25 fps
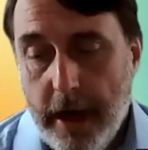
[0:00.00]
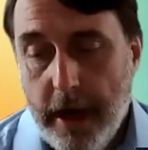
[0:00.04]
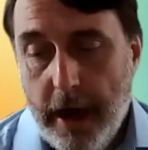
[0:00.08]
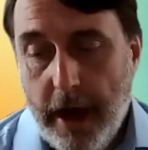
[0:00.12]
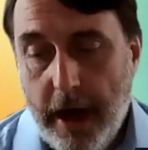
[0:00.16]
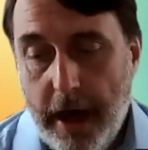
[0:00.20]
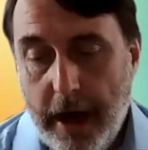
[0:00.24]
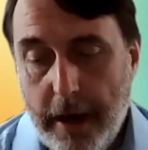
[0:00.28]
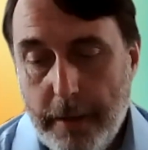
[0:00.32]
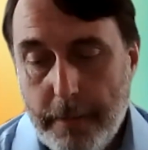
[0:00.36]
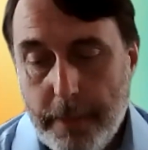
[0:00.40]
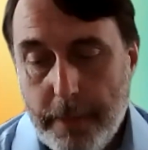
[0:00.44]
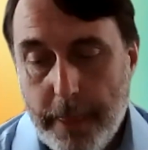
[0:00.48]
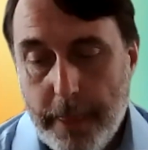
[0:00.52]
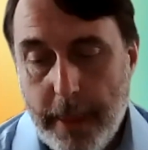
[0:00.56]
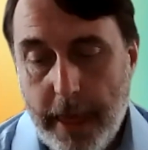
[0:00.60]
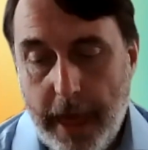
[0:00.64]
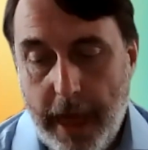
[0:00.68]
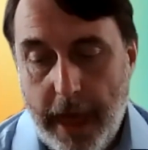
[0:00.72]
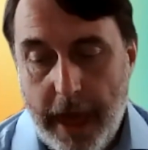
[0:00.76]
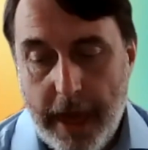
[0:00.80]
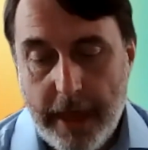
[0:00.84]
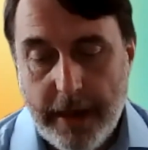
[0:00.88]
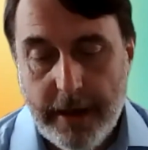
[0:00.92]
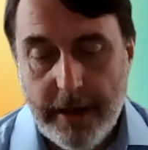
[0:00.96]

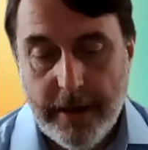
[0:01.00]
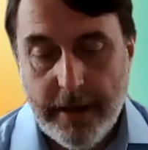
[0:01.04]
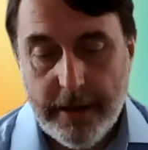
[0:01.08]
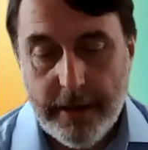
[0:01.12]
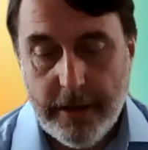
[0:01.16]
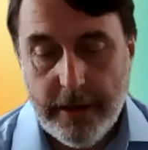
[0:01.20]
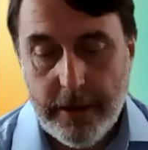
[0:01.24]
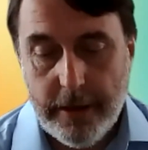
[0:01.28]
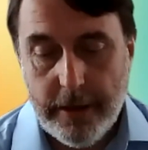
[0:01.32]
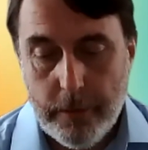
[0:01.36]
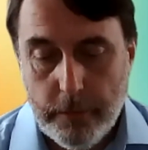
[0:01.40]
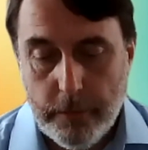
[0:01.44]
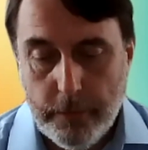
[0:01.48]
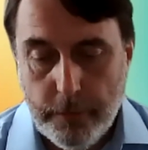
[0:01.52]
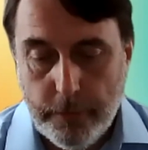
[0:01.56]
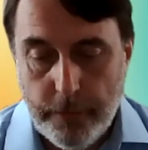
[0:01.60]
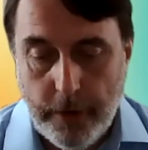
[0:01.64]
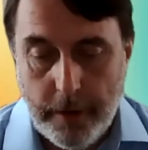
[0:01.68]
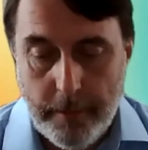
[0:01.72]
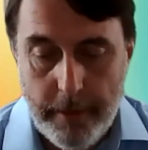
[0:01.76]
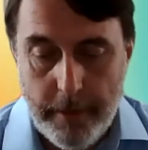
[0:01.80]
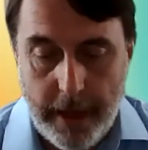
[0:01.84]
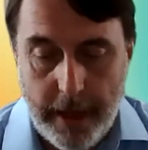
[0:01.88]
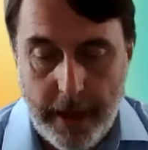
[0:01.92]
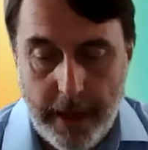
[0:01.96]
And
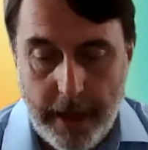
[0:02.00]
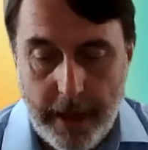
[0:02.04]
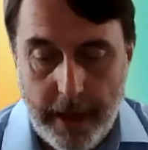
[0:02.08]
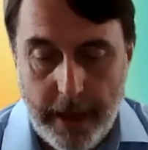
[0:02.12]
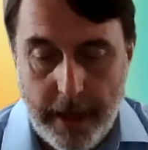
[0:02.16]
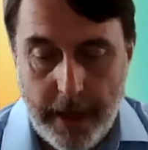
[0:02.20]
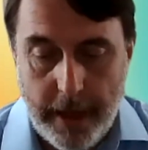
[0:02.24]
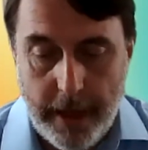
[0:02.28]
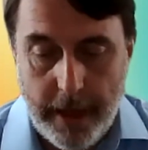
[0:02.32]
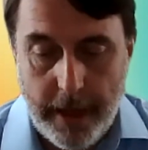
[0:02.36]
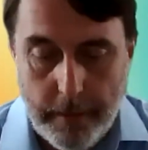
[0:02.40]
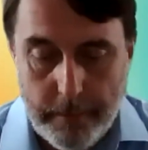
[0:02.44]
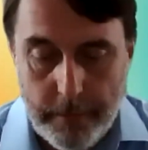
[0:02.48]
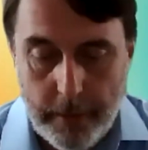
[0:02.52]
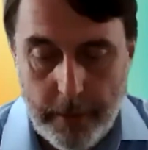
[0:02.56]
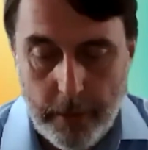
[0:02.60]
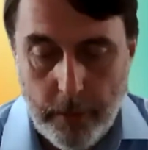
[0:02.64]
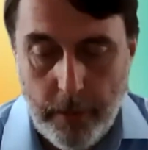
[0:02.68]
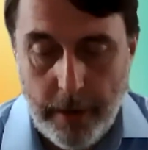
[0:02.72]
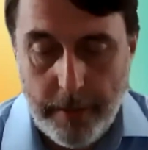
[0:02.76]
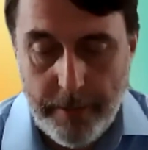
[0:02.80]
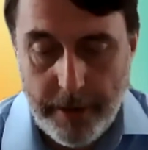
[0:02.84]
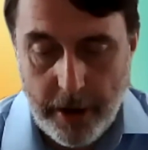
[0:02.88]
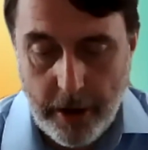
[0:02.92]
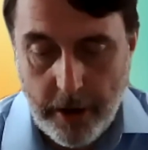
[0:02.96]
from a
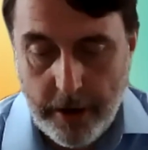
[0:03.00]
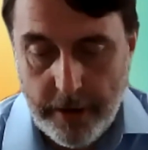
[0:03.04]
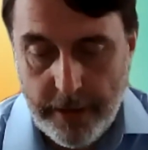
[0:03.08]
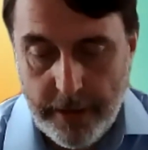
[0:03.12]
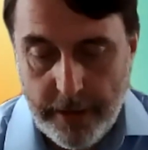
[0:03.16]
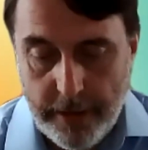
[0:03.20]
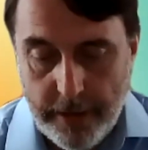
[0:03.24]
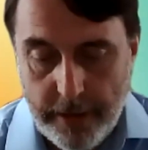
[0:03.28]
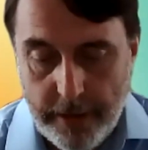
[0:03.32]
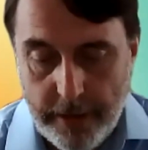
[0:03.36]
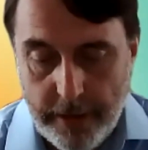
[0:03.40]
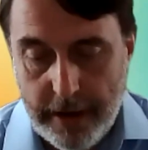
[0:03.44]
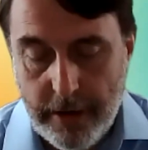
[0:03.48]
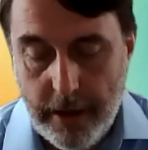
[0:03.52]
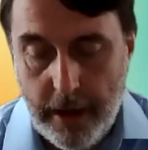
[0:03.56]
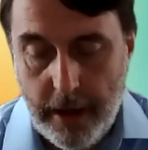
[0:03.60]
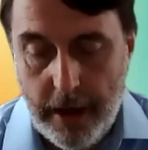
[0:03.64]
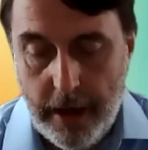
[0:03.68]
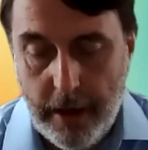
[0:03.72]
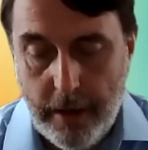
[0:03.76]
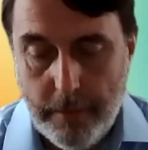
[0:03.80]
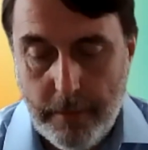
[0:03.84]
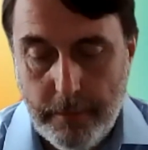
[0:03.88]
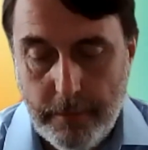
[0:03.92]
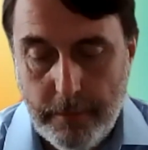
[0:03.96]
webinar
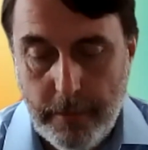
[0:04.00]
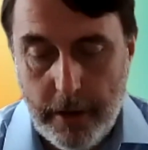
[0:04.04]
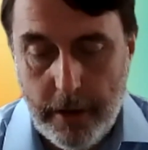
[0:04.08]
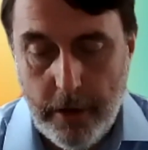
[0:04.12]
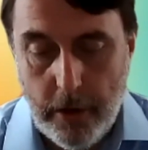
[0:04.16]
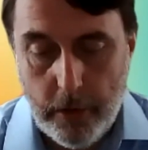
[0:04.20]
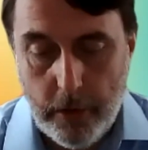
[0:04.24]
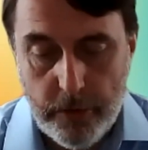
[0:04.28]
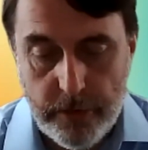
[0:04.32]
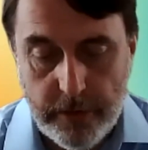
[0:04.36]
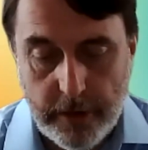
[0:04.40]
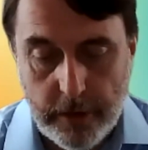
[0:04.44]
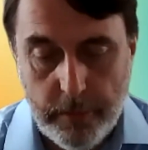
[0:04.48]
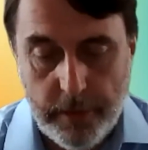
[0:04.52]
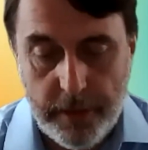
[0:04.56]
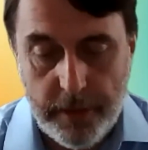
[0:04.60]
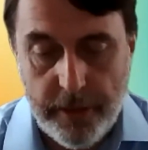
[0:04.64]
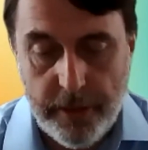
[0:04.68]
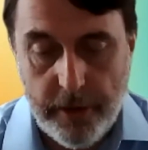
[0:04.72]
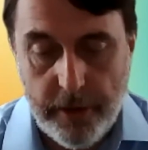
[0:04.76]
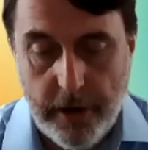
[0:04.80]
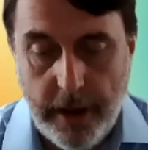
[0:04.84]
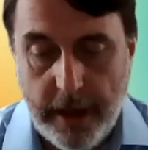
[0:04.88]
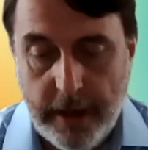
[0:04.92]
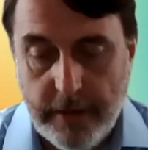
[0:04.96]
that hosted
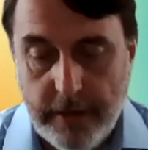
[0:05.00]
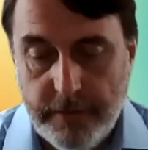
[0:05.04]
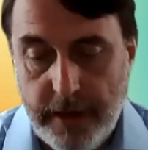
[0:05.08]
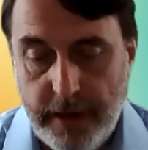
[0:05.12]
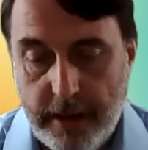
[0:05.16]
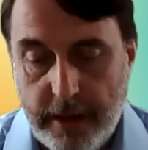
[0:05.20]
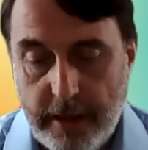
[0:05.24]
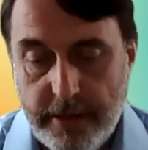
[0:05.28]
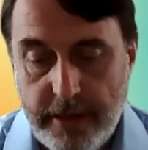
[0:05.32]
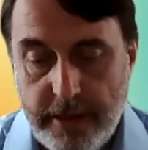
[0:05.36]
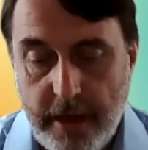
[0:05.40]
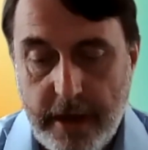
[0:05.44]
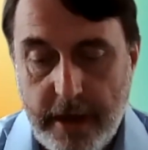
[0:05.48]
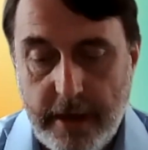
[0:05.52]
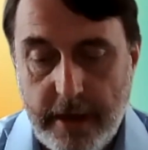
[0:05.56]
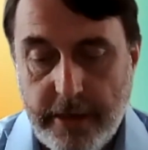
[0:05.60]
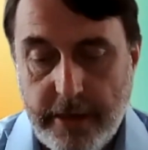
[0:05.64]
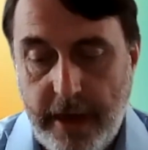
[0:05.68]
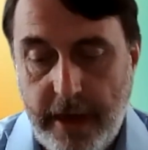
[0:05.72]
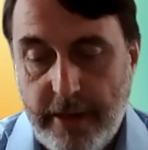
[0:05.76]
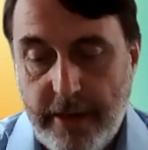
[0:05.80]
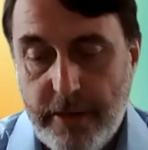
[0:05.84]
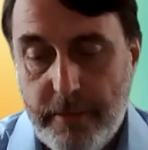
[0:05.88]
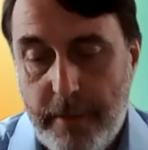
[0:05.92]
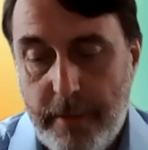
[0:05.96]
with our head of data
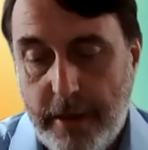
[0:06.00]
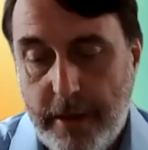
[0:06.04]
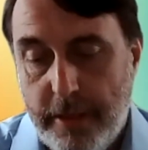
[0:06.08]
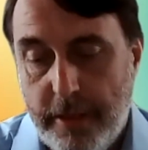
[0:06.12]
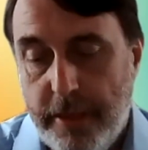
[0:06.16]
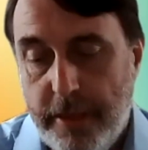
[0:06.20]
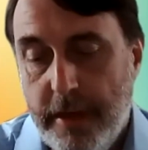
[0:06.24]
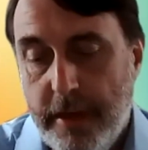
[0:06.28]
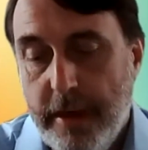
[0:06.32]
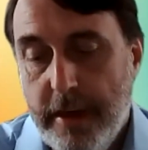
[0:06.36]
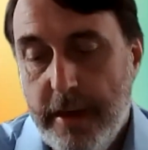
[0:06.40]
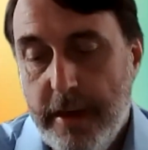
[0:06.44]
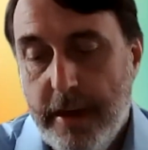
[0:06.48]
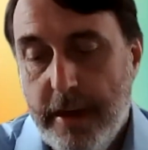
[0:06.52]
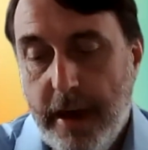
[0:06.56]
science last month,